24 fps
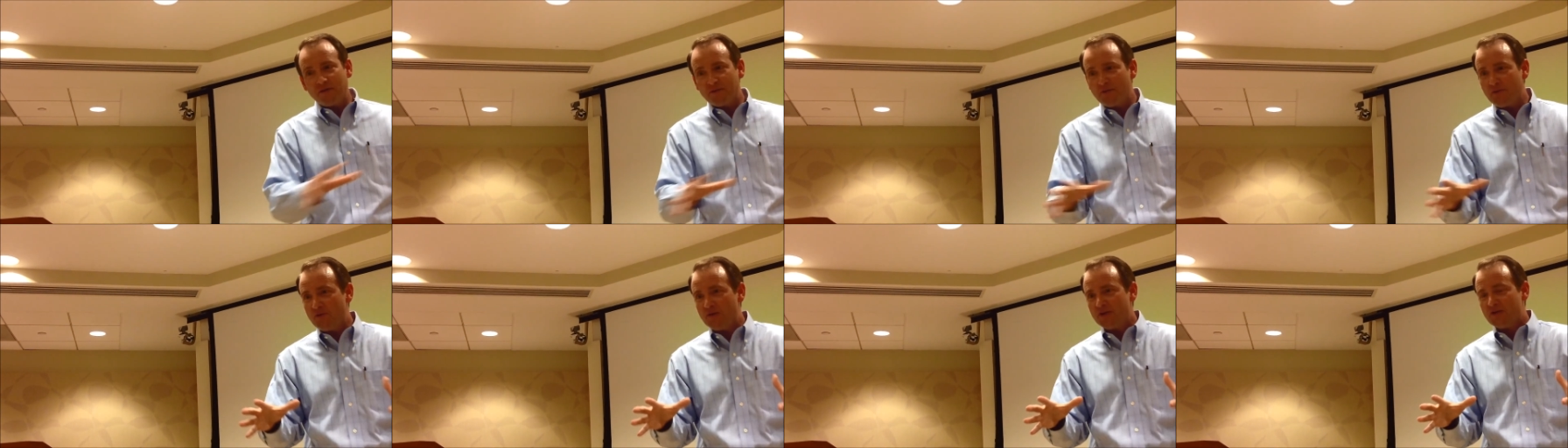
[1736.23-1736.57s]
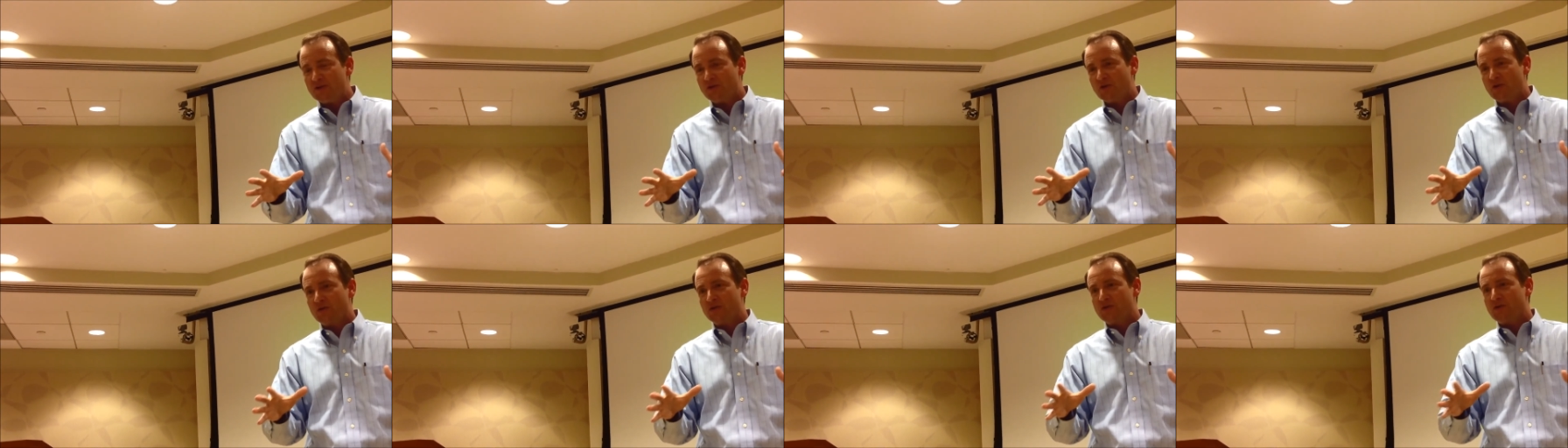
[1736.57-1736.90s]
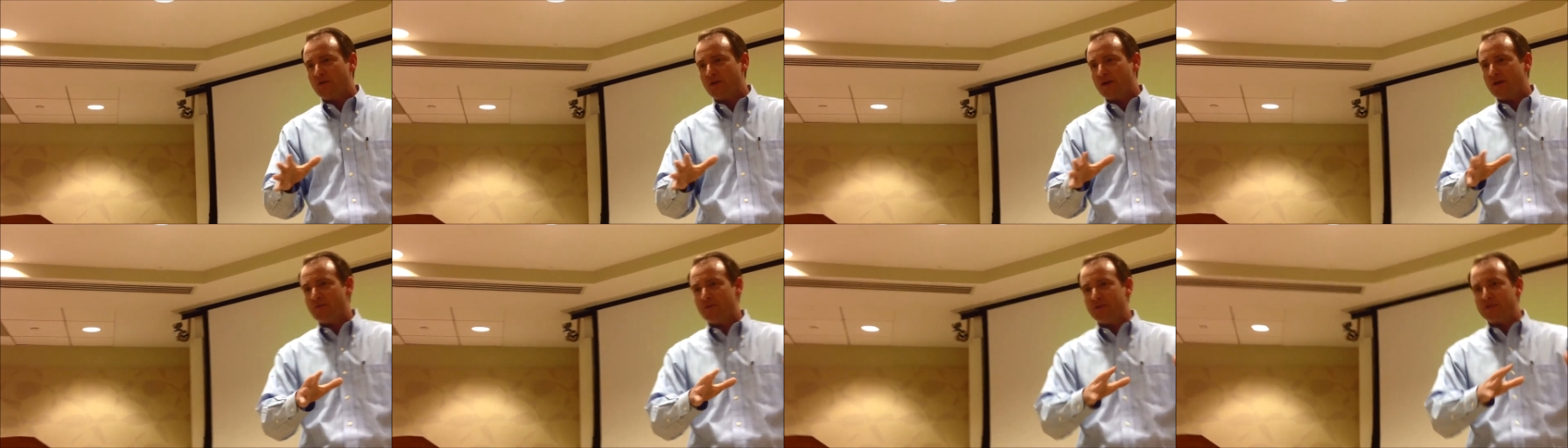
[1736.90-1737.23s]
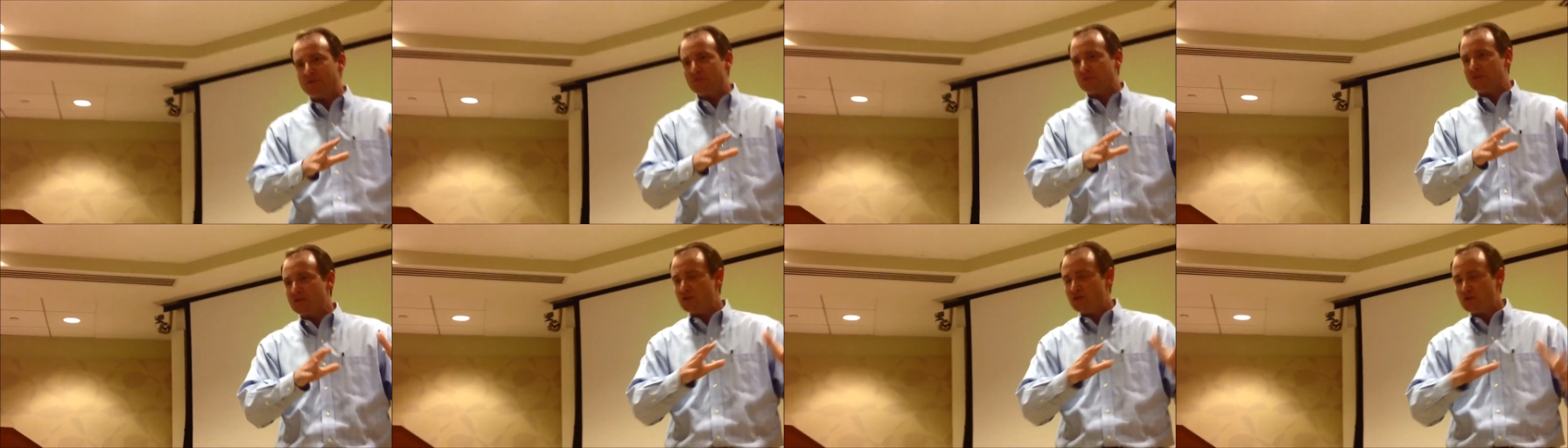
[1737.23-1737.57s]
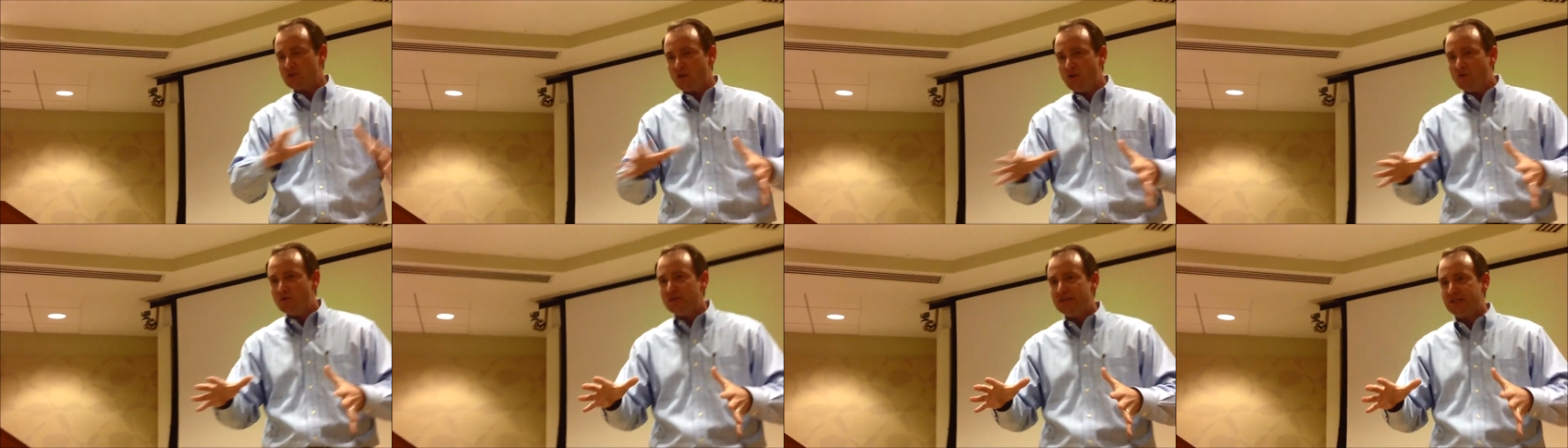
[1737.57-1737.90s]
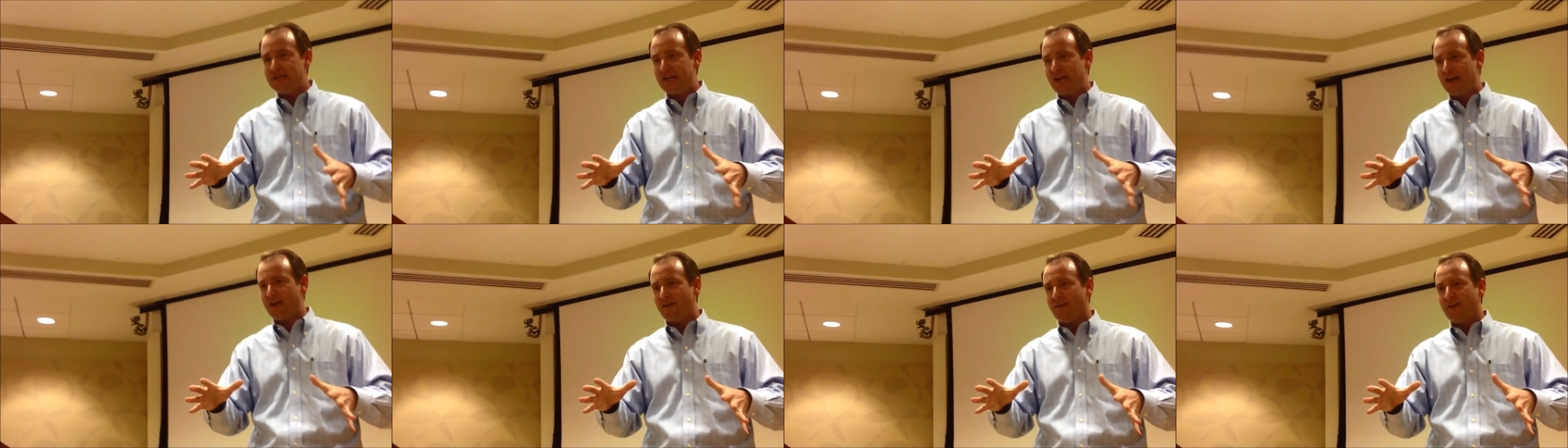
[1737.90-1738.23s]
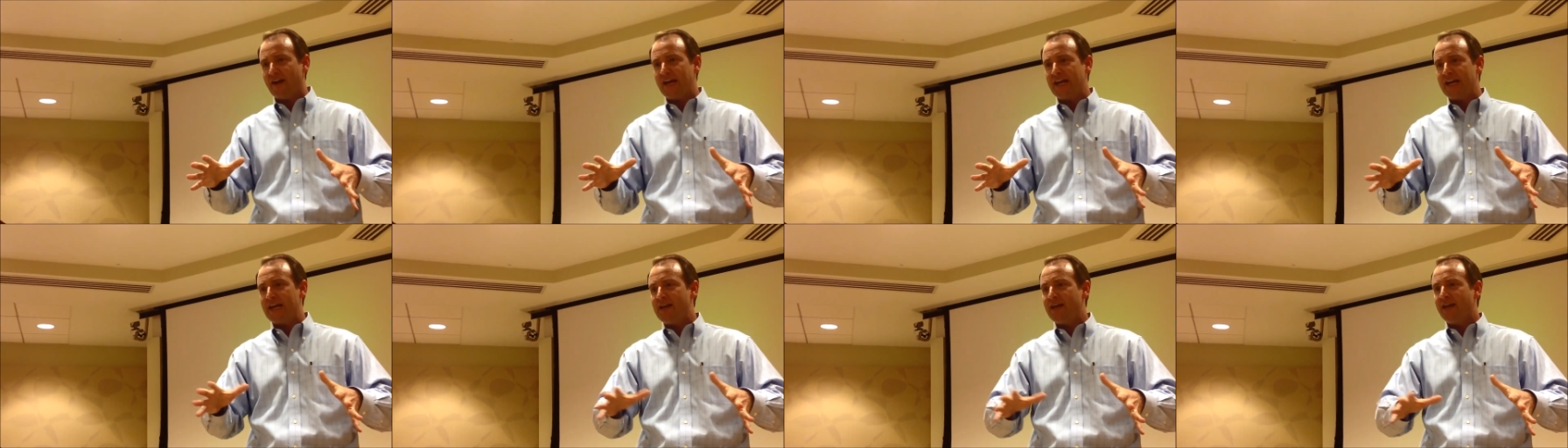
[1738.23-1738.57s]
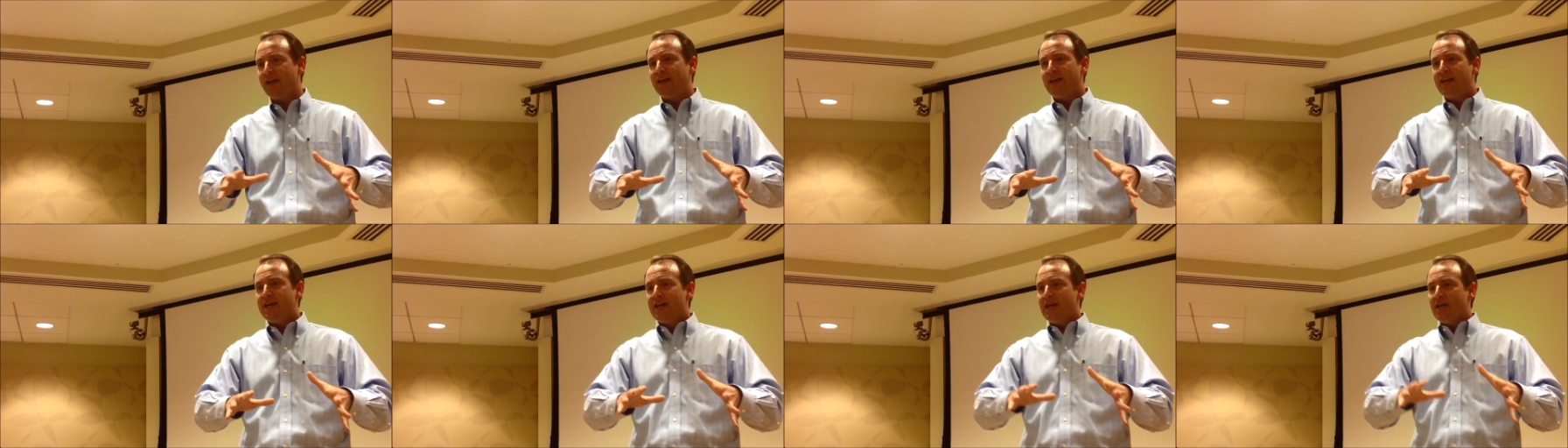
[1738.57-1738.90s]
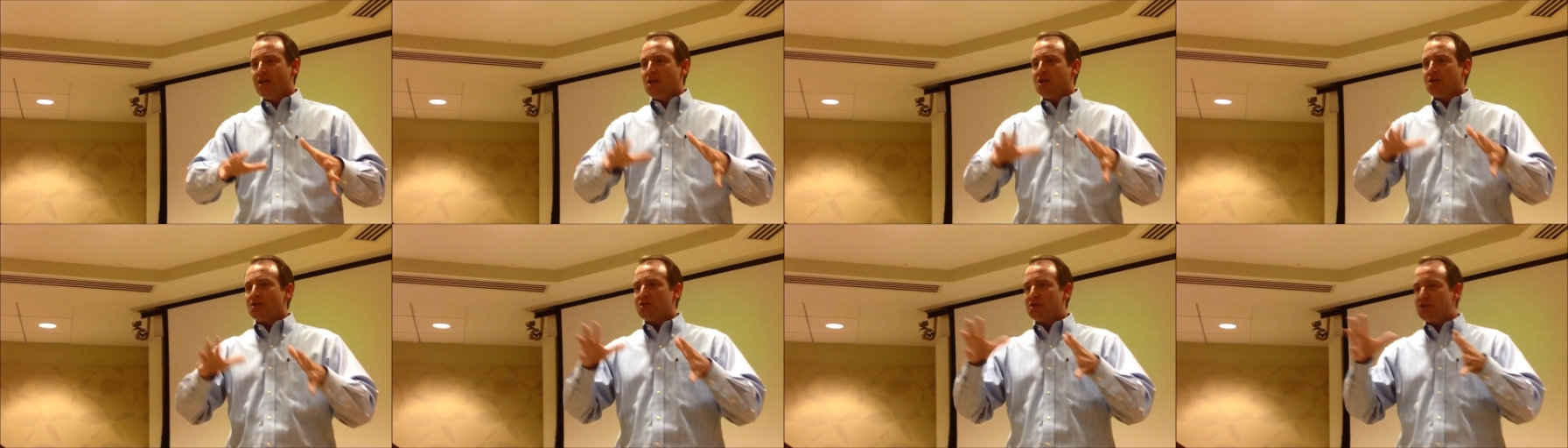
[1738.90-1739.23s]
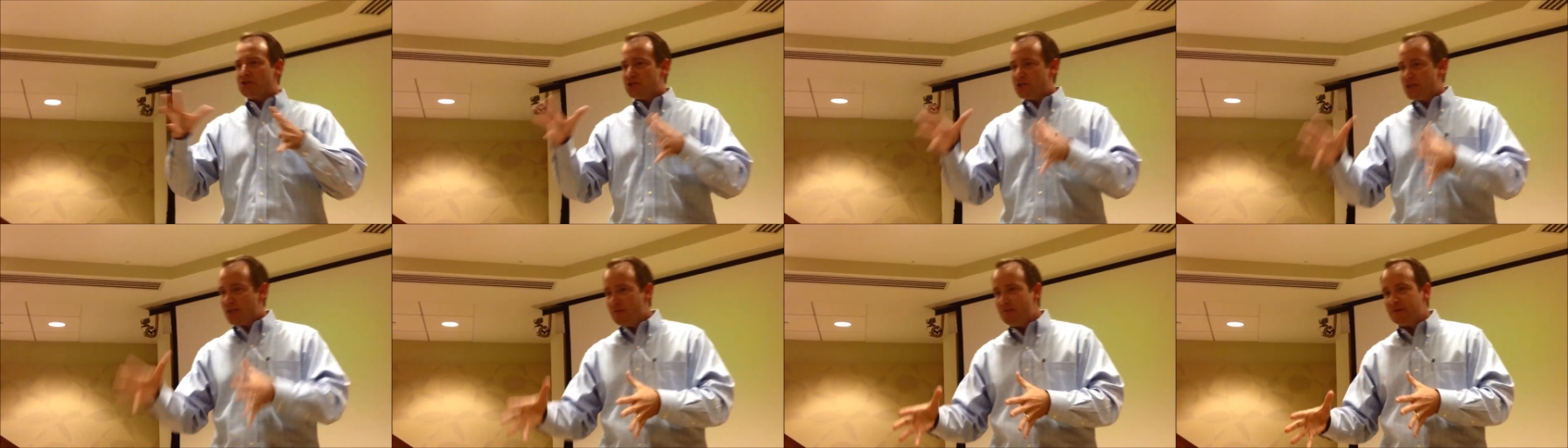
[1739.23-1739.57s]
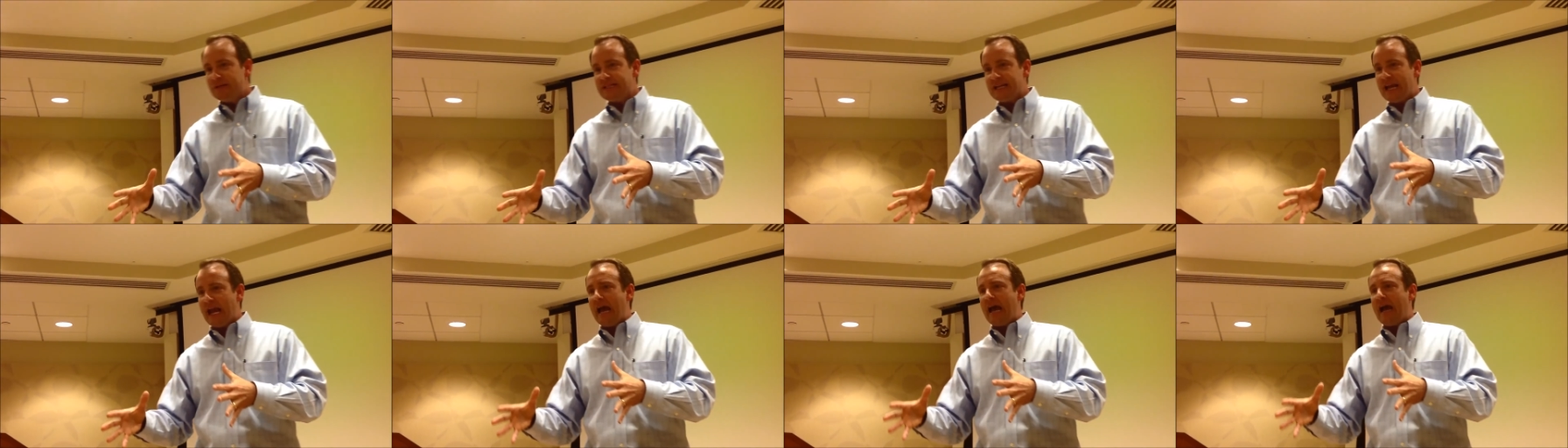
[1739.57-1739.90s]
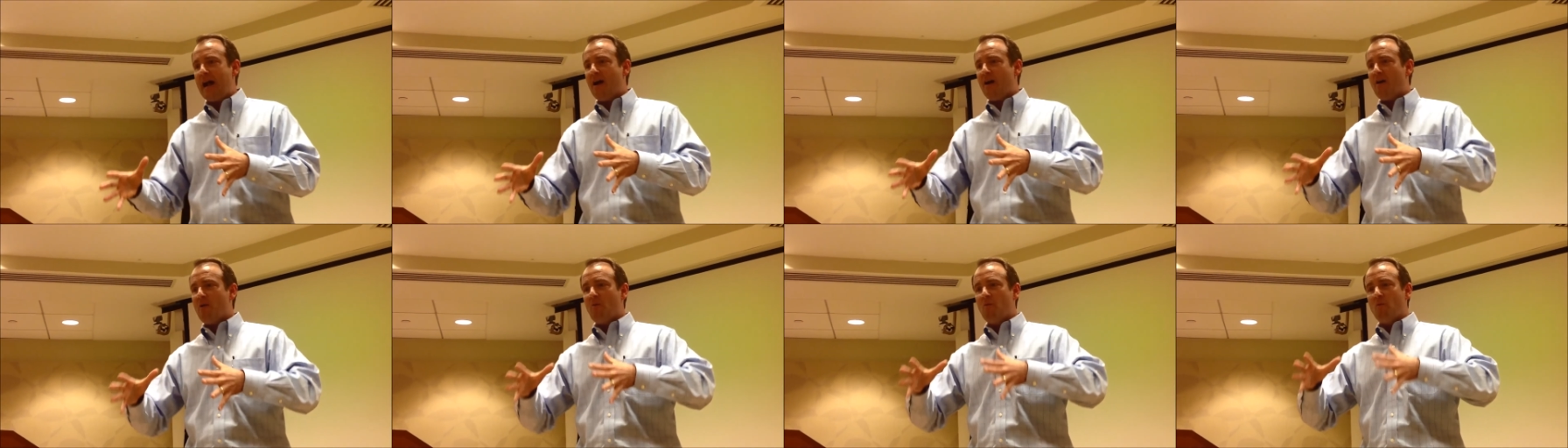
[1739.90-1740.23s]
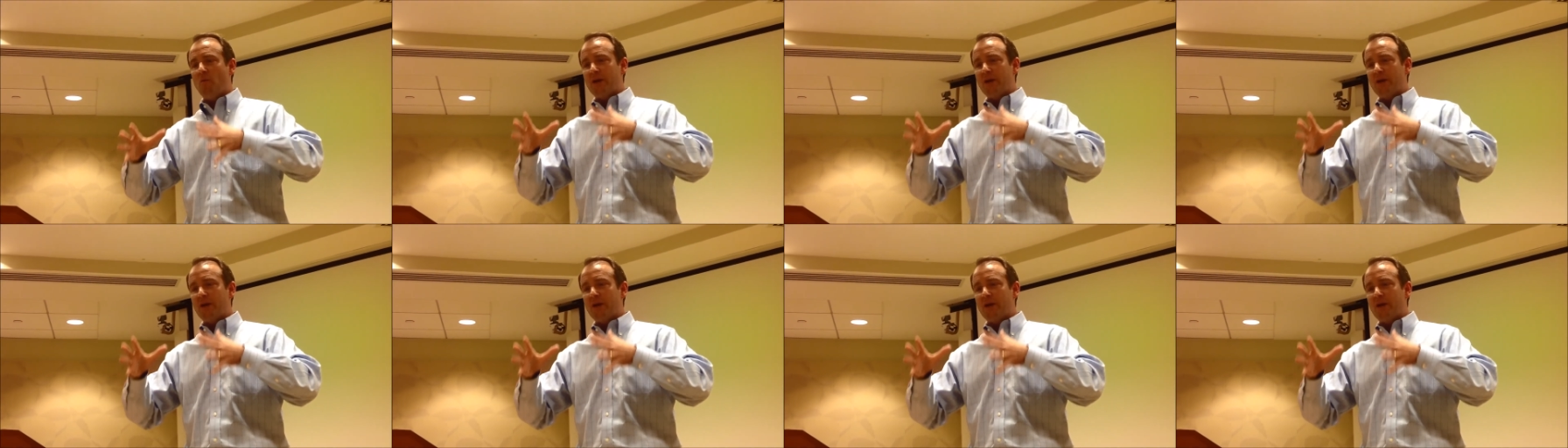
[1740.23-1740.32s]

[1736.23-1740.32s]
through the surgery, which was so scary. She was out.